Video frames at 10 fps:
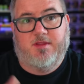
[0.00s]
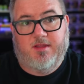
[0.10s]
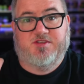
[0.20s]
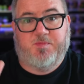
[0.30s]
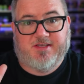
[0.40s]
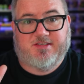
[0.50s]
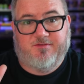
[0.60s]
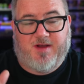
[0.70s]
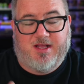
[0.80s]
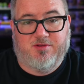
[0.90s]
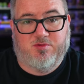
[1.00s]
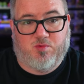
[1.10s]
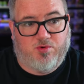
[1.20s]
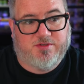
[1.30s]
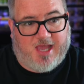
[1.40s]
it's best to follow the
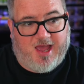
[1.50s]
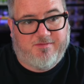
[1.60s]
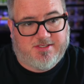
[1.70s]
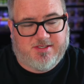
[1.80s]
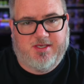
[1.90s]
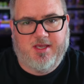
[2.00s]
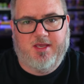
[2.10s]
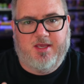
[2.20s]
rules, obviously.